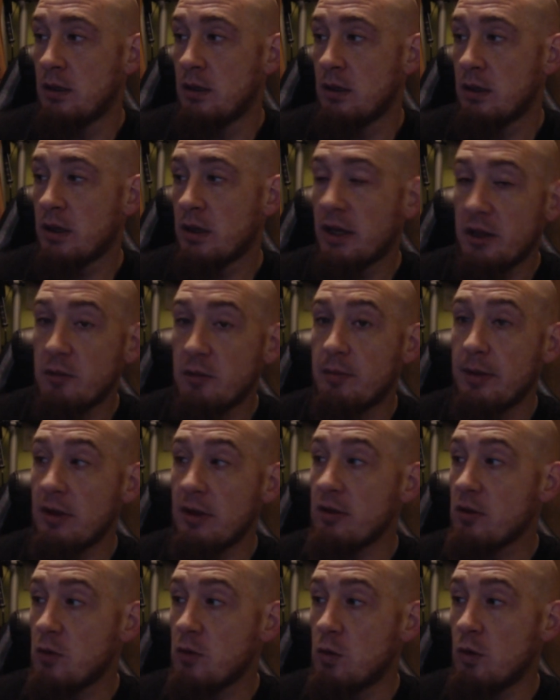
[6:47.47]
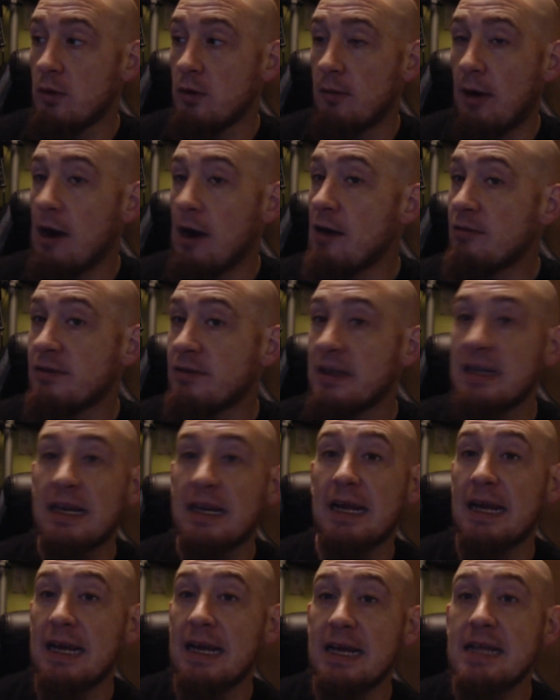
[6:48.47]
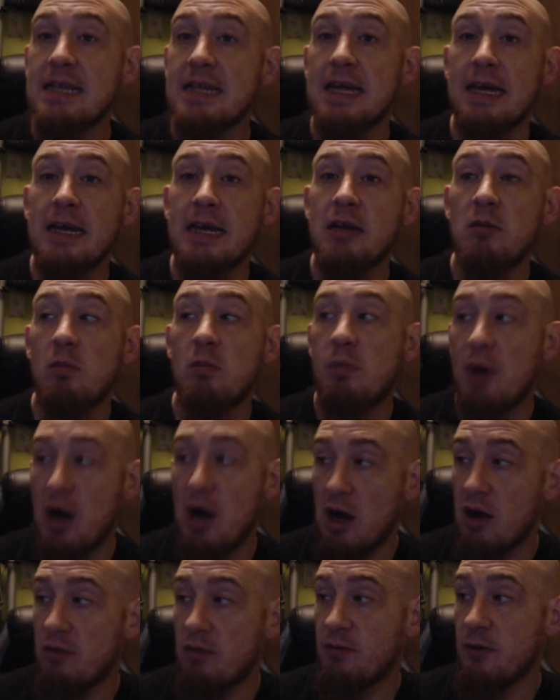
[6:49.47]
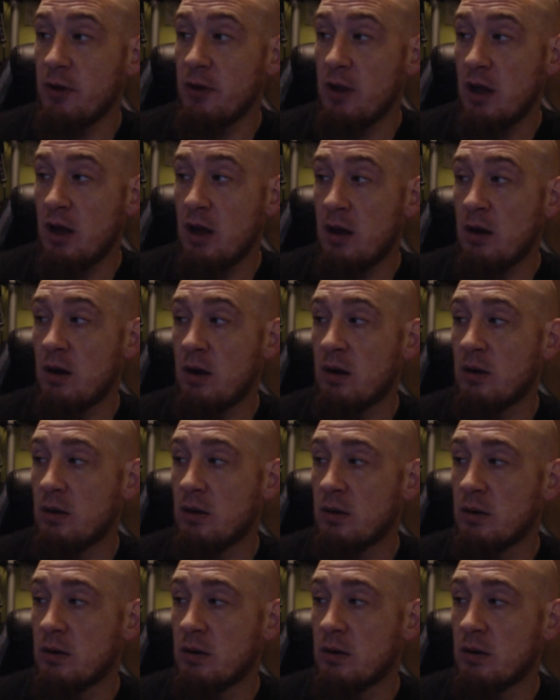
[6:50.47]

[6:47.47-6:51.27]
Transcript: Can the Bills cool them off? It is in Buffalo.